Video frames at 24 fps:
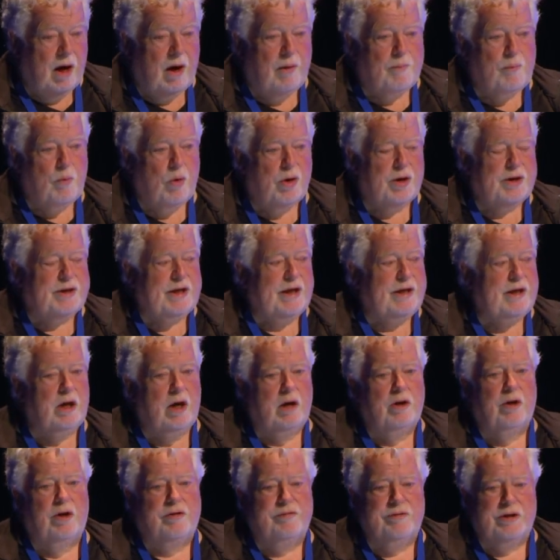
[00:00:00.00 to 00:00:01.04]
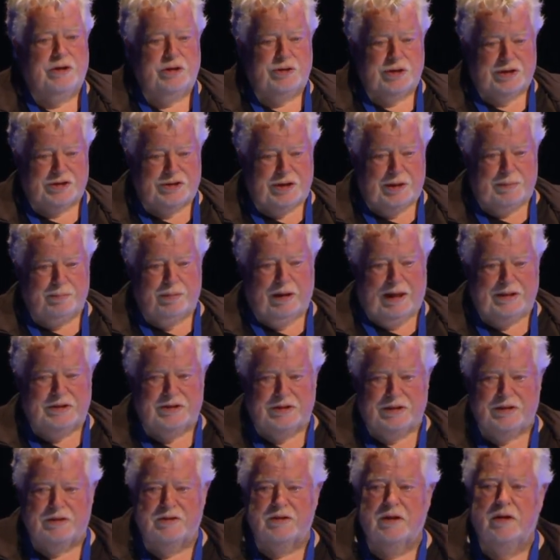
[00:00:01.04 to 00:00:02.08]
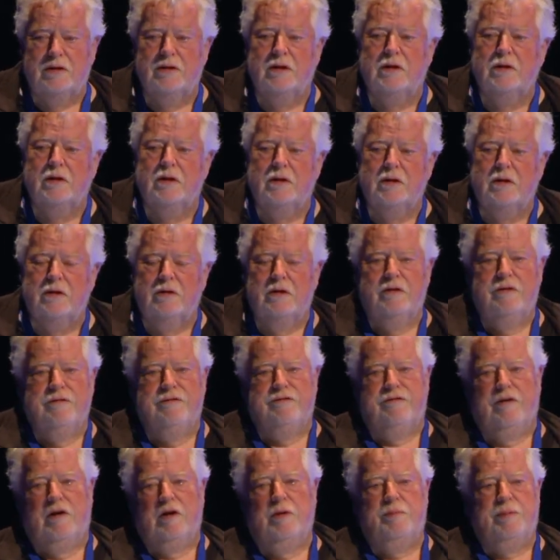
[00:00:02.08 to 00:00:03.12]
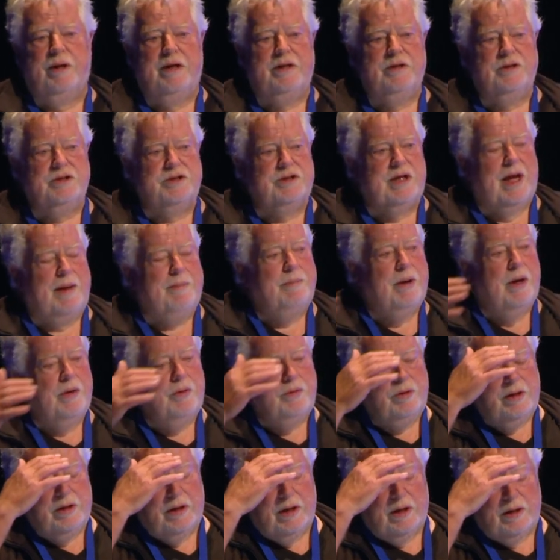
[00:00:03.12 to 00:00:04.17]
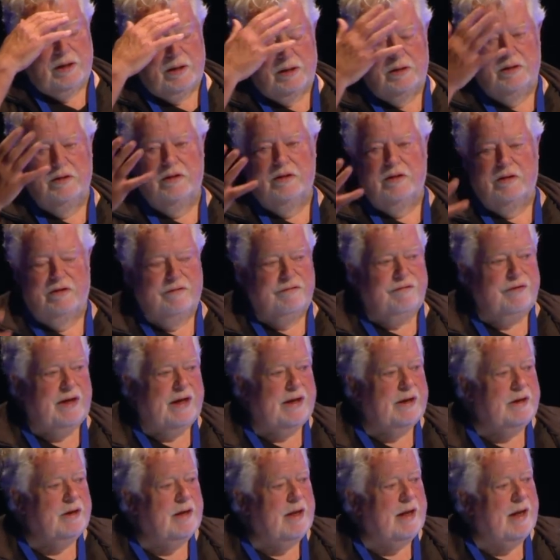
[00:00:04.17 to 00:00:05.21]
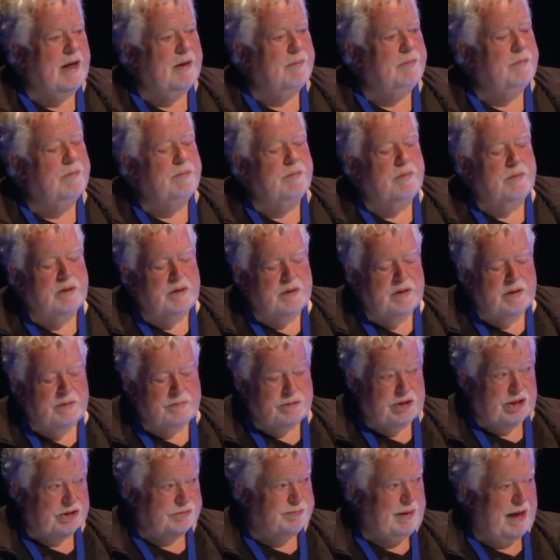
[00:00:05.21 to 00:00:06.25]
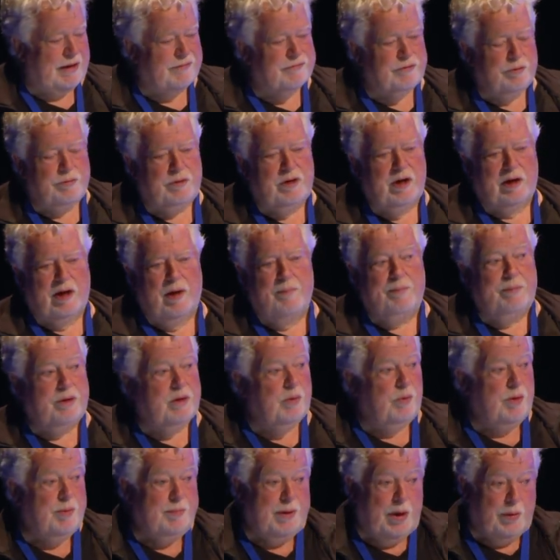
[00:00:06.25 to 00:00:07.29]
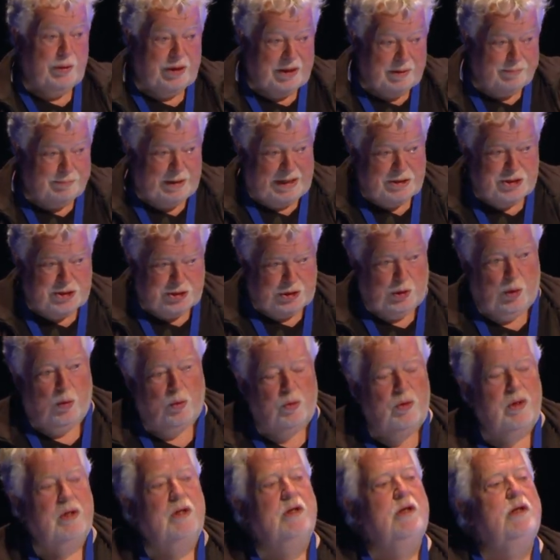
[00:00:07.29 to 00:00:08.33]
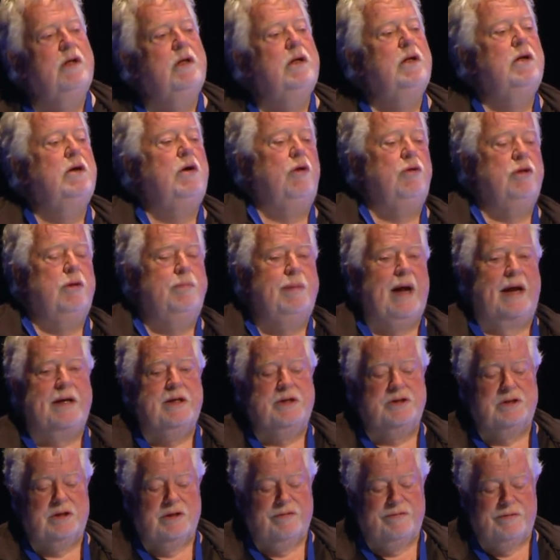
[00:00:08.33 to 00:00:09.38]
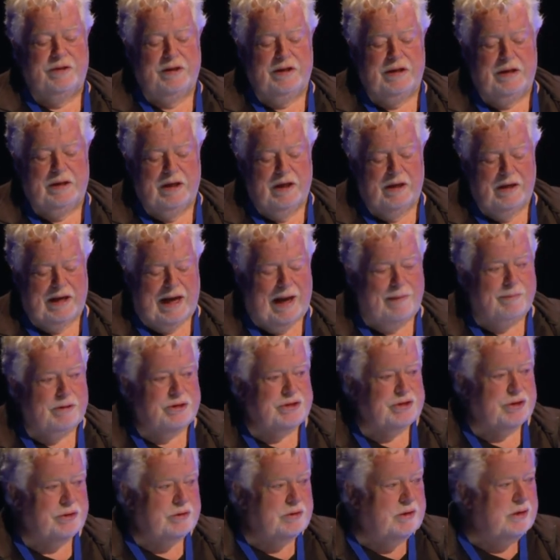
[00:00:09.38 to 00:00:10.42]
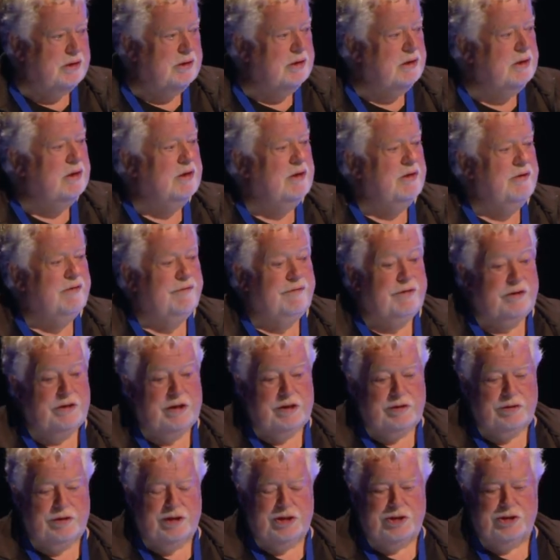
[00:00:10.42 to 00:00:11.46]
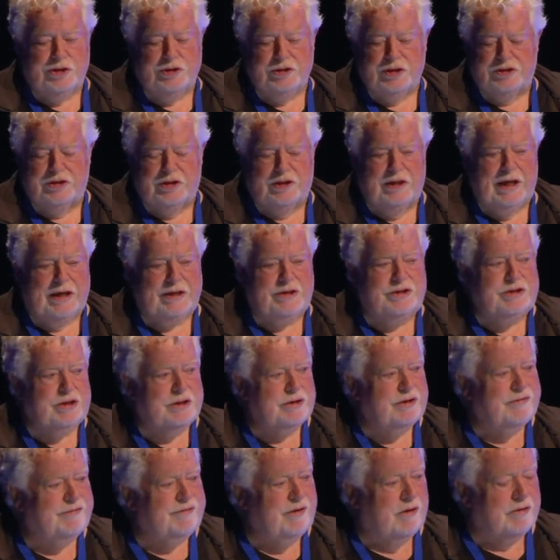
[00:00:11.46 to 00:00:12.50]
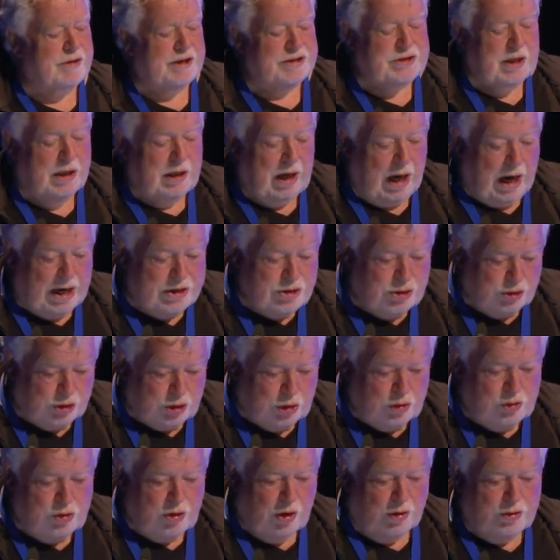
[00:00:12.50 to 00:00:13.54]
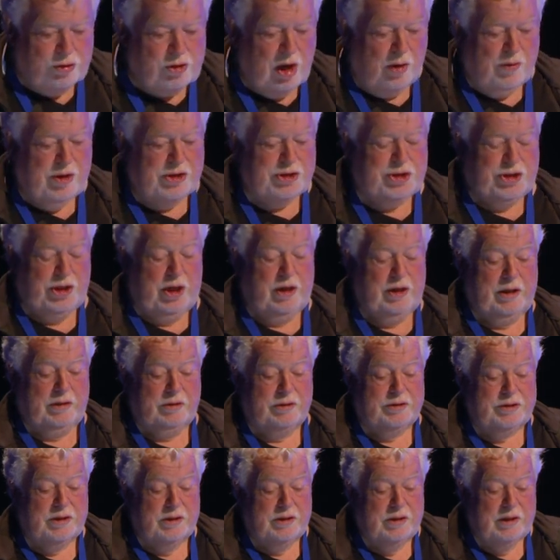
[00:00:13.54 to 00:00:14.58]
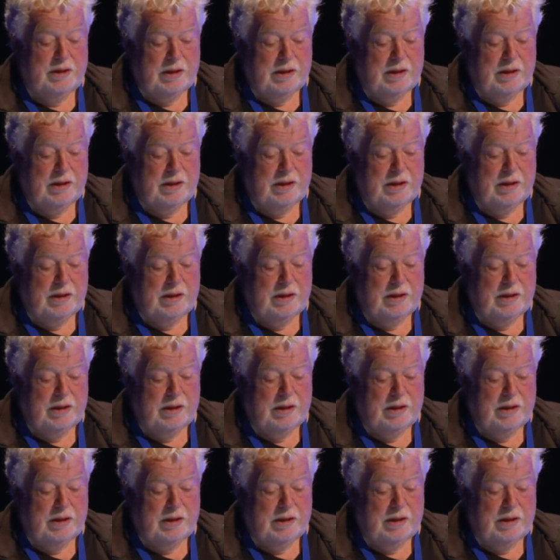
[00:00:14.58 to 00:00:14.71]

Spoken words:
I'm working in a lot of interesting places. Philippines, Cambodia, Vietnam, just back from Colombia. We're building a beach school on the banks of the Amazon for the indigenous kids in the forest. I do not know a child